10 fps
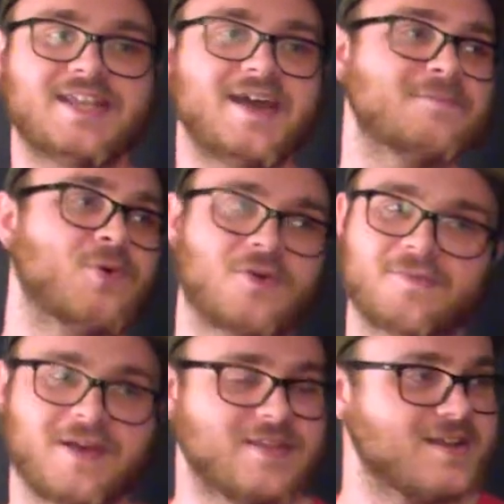dead
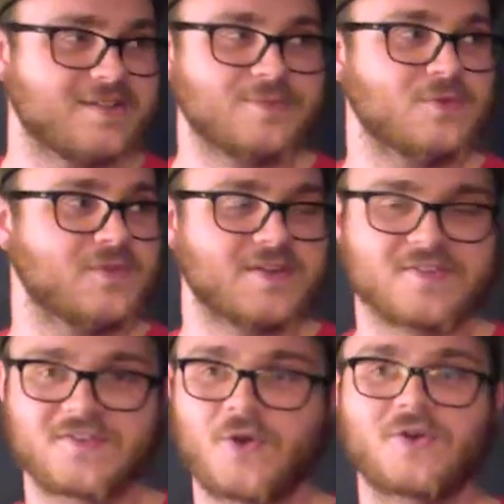bored by the end of the movie and
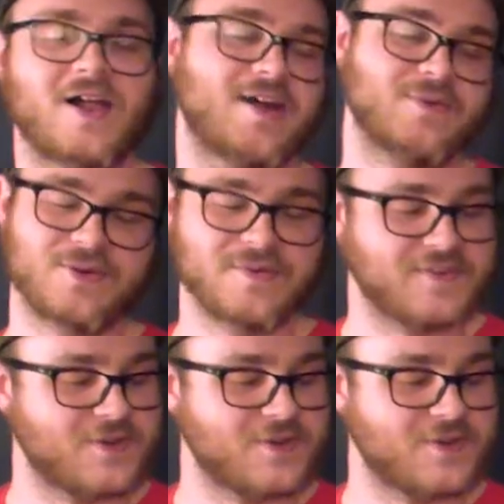so glad when it was